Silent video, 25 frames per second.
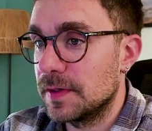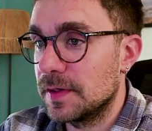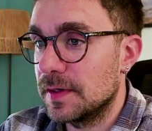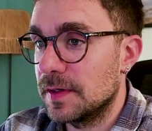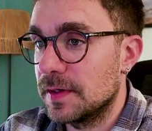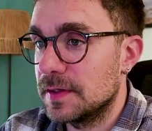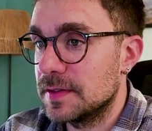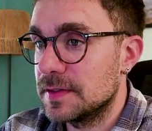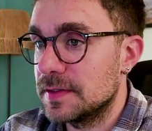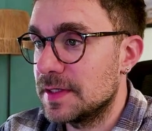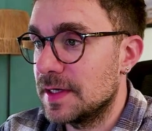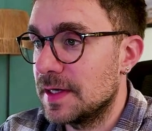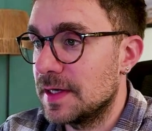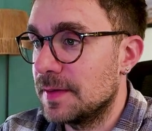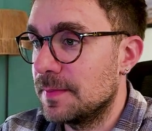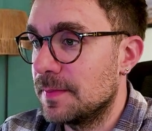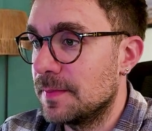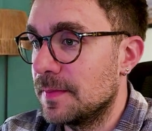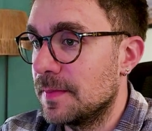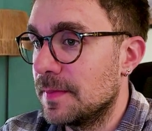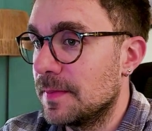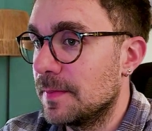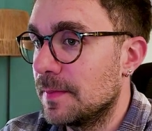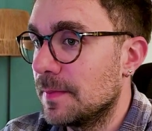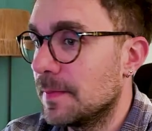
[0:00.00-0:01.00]

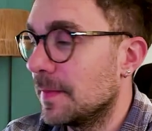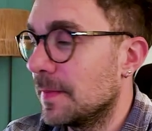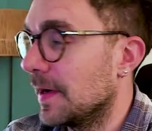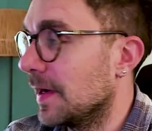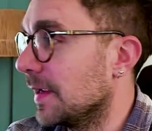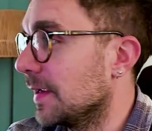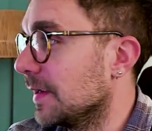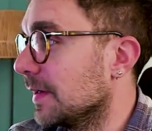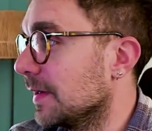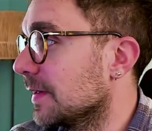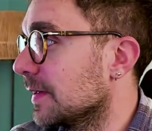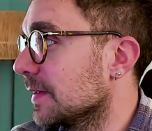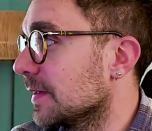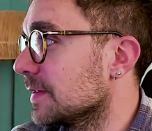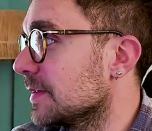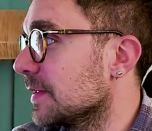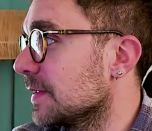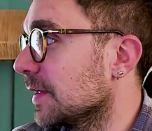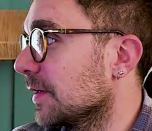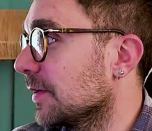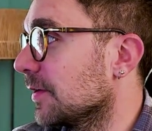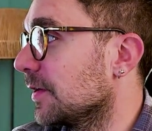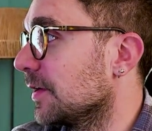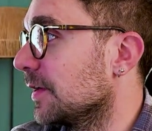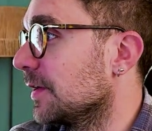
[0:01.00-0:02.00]
them by
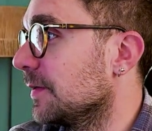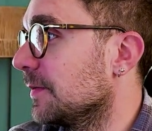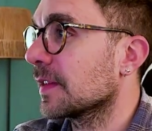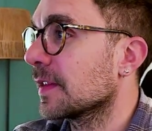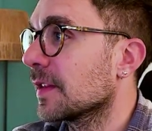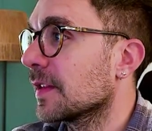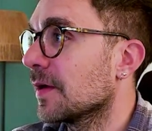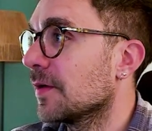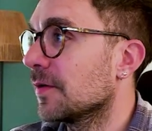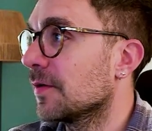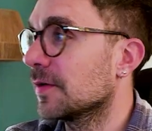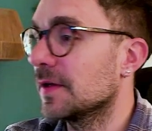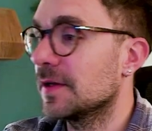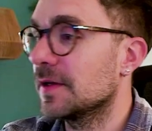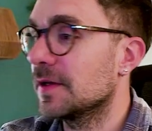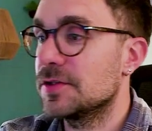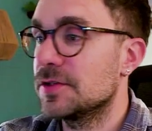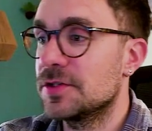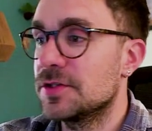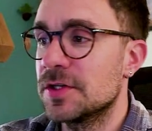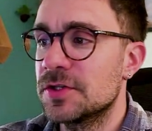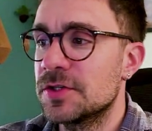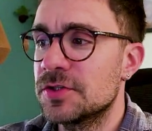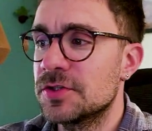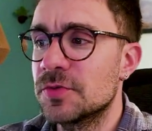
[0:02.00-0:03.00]
category. Okay,
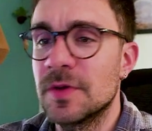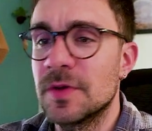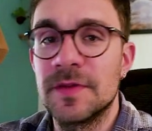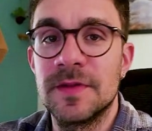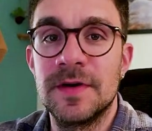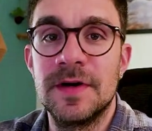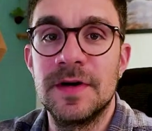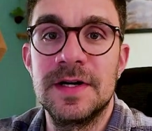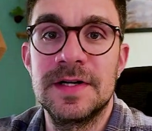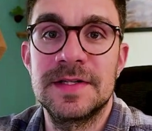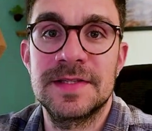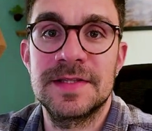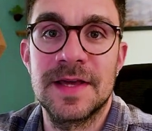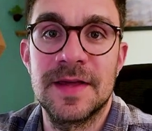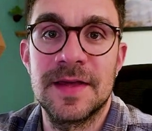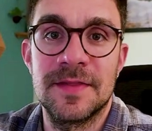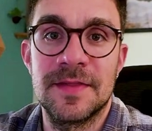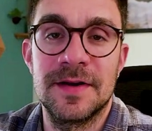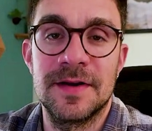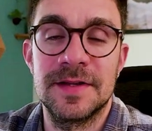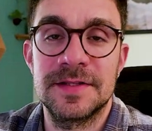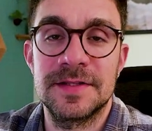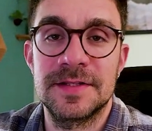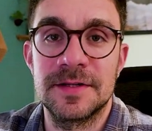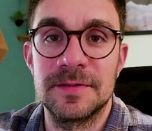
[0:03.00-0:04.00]
just to understand a
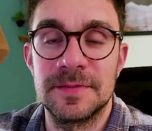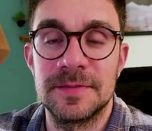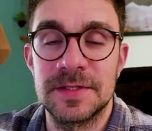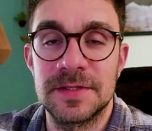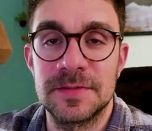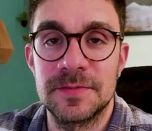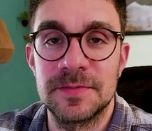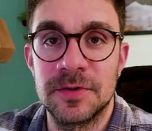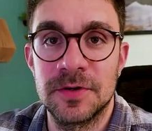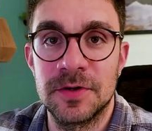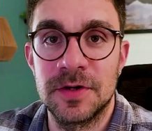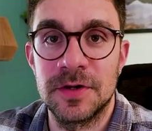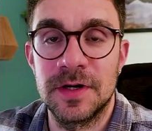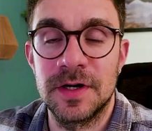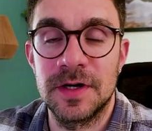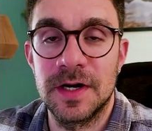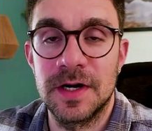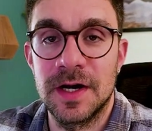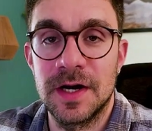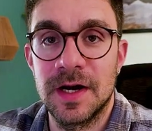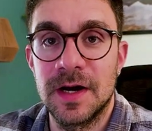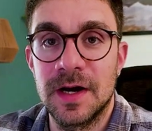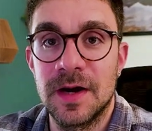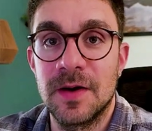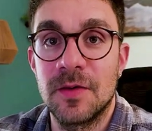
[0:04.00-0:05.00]
little bit more
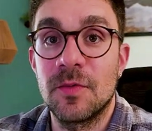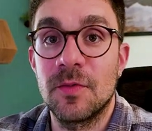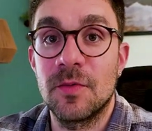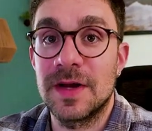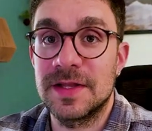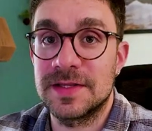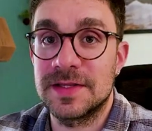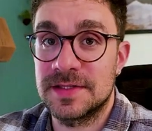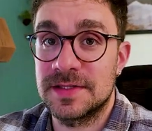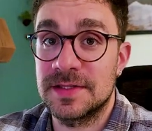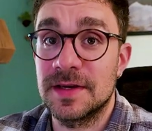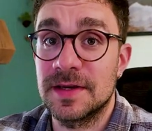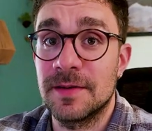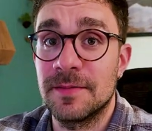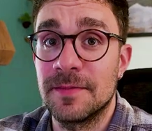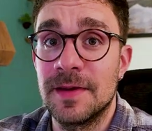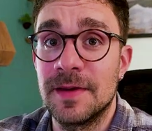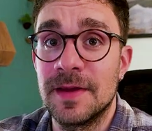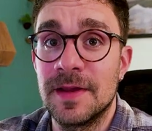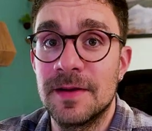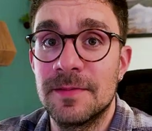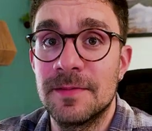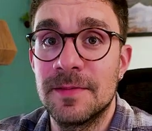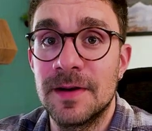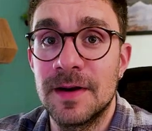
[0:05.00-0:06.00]
what's
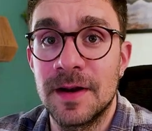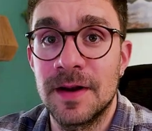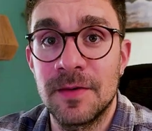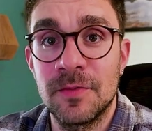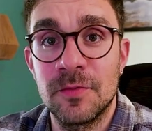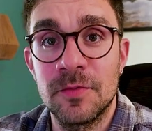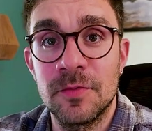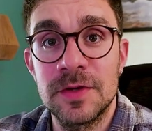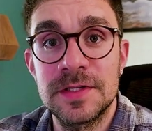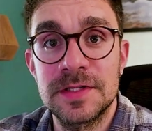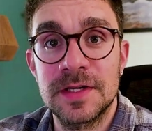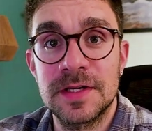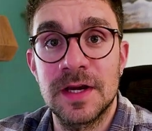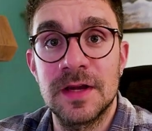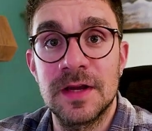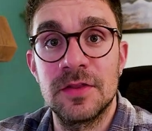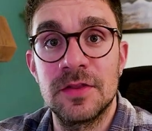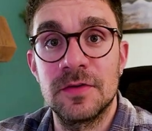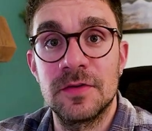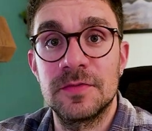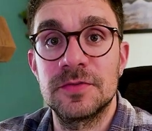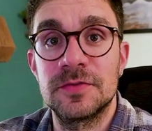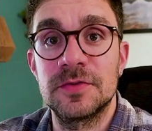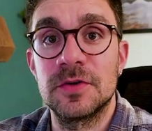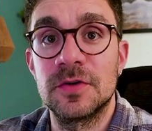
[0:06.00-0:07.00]
available and which kind of tool